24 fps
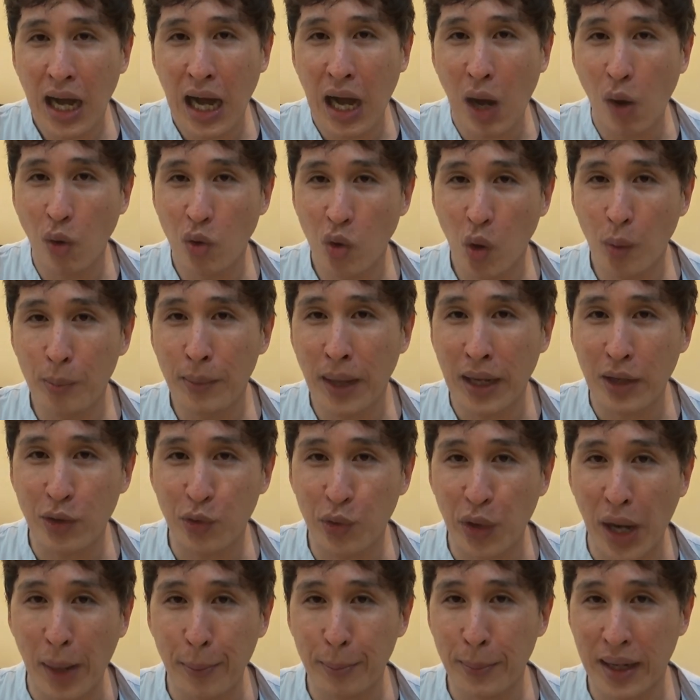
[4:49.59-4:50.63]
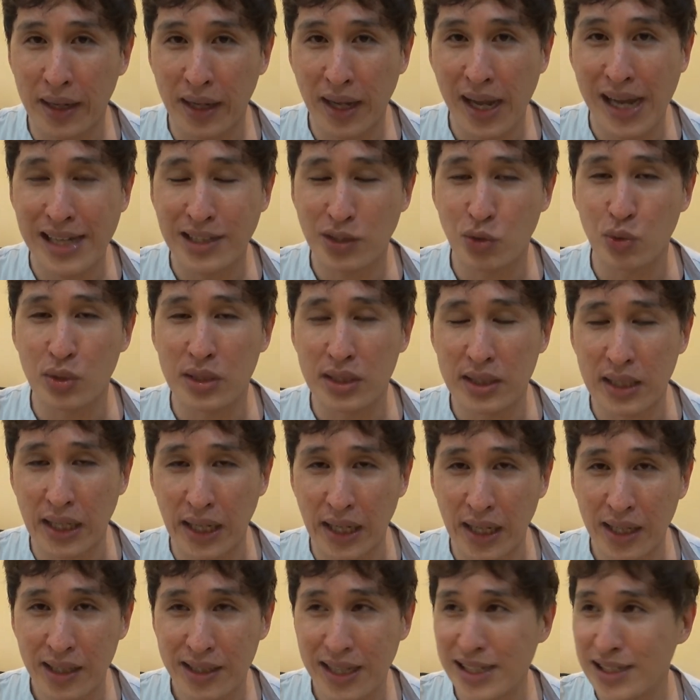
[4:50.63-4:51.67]
how long my grandmother has to
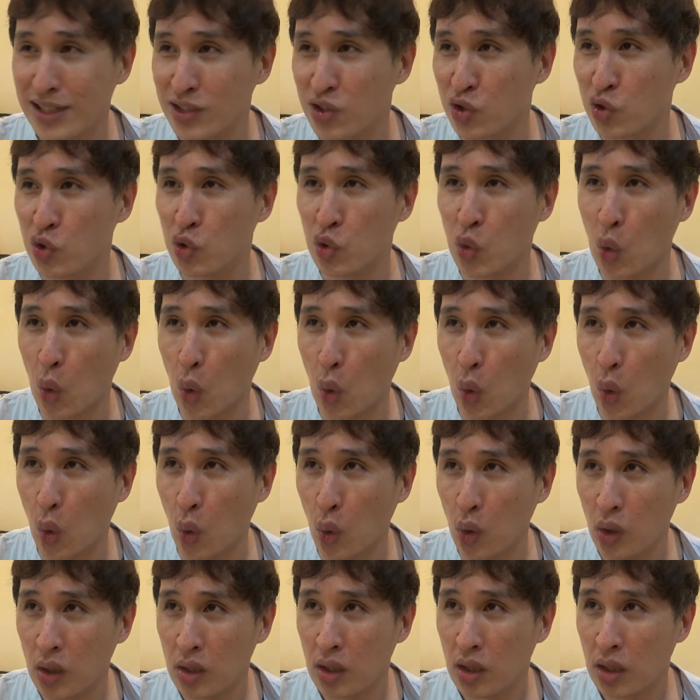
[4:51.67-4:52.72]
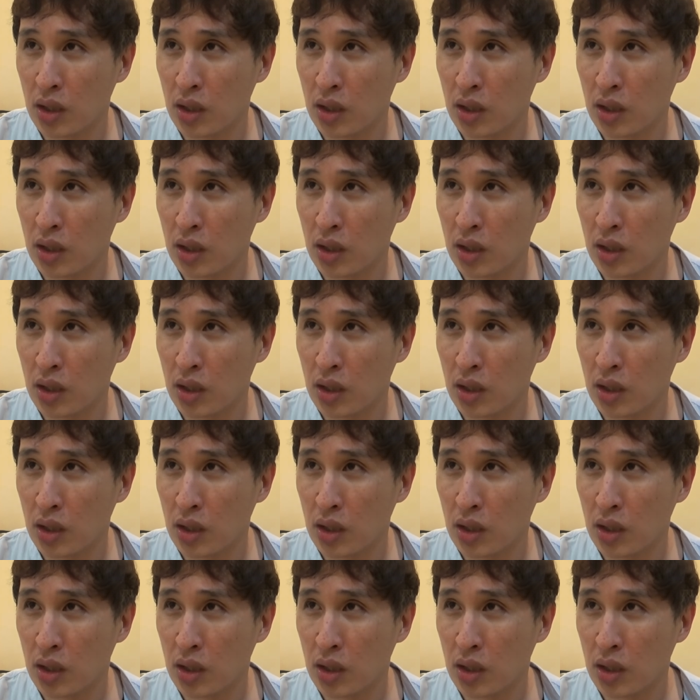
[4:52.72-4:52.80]
stay. There is no